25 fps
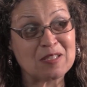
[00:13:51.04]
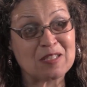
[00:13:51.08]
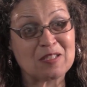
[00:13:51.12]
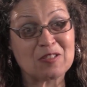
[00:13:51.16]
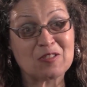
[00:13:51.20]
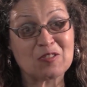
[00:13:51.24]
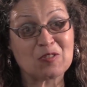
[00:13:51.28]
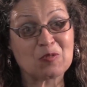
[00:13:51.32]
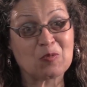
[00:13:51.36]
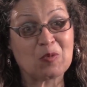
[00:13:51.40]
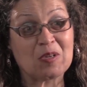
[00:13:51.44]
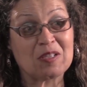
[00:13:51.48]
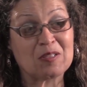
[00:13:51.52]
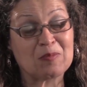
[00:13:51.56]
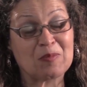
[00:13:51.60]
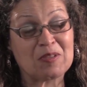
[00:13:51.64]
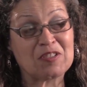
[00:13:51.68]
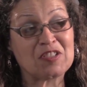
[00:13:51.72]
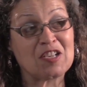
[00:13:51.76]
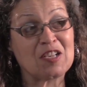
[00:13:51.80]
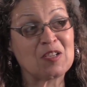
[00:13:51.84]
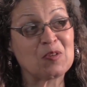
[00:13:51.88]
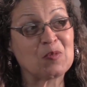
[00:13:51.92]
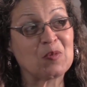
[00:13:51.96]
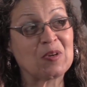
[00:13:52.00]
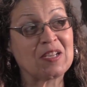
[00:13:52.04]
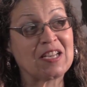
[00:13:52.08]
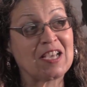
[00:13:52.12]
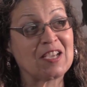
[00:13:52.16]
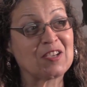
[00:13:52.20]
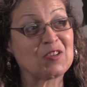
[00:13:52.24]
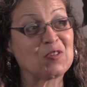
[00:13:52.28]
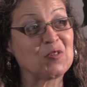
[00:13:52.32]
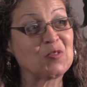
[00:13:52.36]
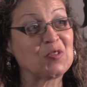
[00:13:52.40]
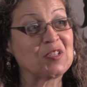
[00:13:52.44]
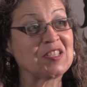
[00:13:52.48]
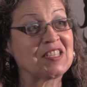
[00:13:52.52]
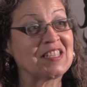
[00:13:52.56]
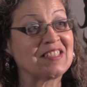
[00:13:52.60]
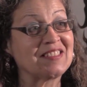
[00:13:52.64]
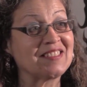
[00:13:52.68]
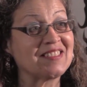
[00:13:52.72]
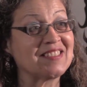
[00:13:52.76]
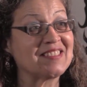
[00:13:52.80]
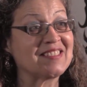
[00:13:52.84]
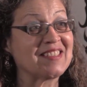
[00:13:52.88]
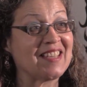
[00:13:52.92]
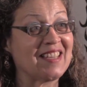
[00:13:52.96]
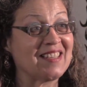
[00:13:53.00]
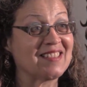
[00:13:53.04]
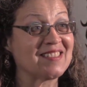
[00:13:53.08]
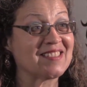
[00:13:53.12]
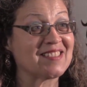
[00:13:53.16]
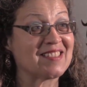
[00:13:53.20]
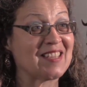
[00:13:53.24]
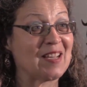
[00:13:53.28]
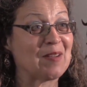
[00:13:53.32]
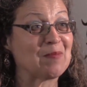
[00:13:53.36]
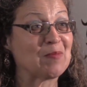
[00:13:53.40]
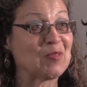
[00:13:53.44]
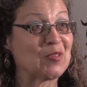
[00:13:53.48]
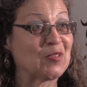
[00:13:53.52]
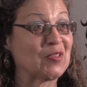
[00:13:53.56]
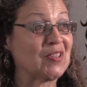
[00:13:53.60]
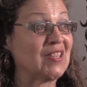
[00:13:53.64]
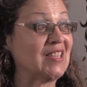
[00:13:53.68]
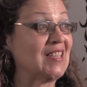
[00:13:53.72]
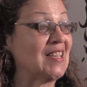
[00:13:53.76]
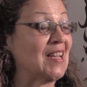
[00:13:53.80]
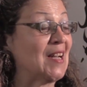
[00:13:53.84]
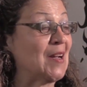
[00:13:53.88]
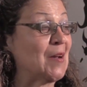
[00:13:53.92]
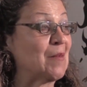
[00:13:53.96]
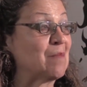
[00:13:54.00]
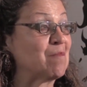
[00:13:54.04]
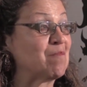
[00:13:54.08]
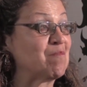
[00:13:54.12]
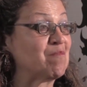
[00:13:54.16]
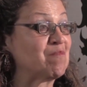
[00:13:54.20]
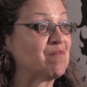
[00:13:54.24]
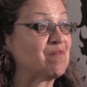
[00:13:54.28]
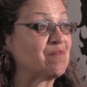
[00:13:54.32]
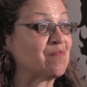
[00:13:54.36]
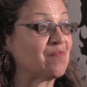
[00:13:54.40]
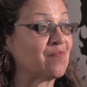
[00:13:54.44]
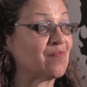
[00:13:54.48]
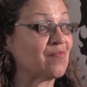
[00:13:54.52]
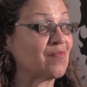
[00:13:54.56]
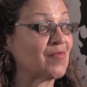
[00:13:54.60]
because when, especially when I couldn't understand some of the um,